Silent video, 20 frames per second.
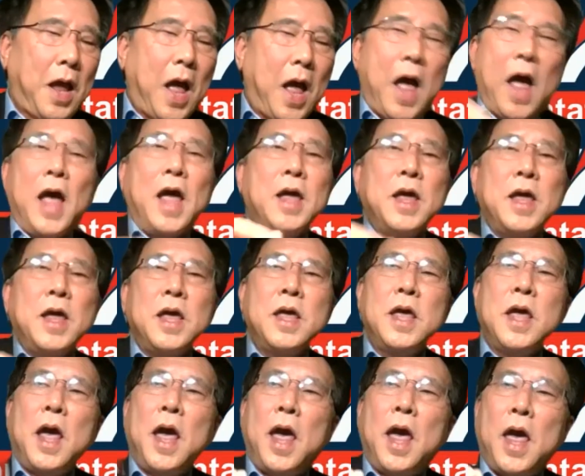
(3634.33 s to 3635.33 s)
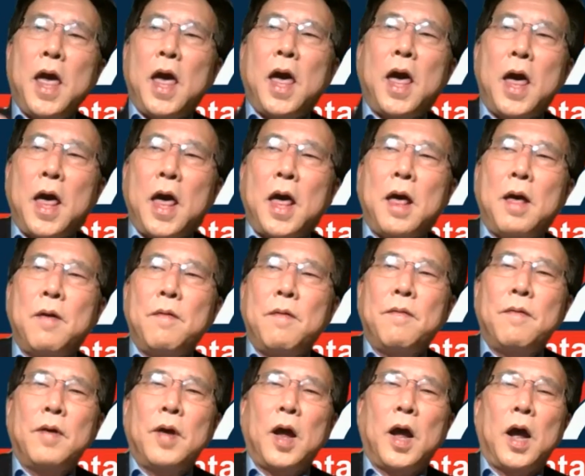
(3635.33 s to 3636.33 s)
I had
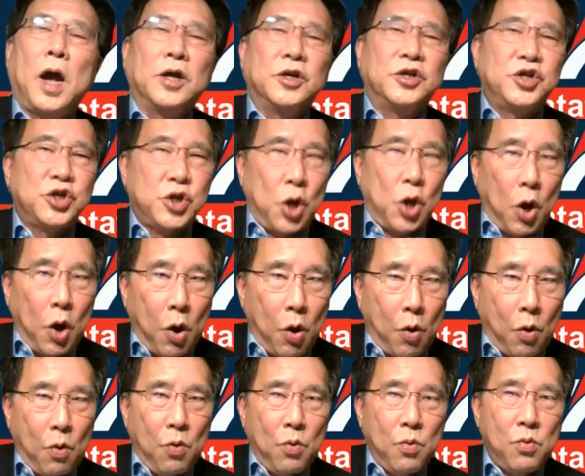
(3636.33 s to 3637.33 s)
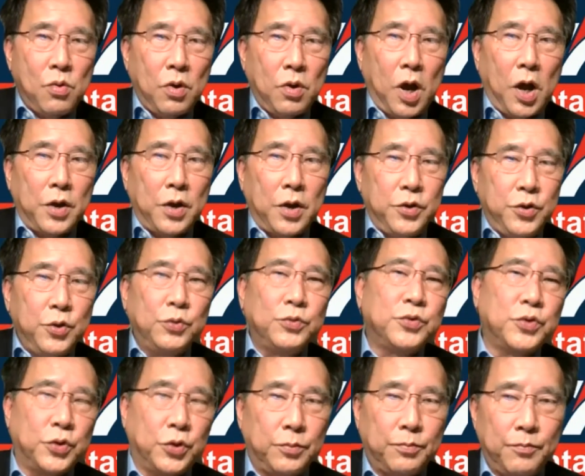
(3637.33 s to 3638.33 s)
a show on
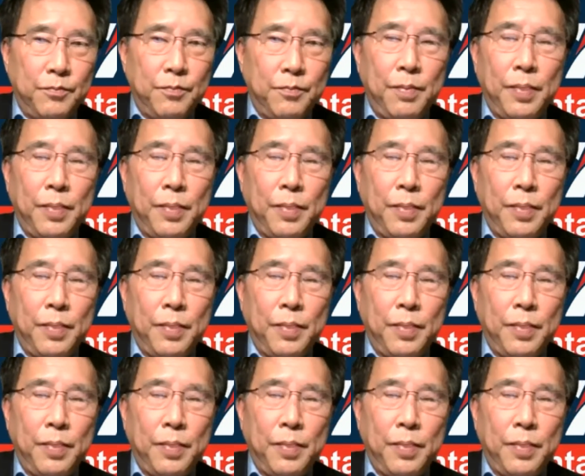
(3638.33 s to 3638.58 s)
YouTube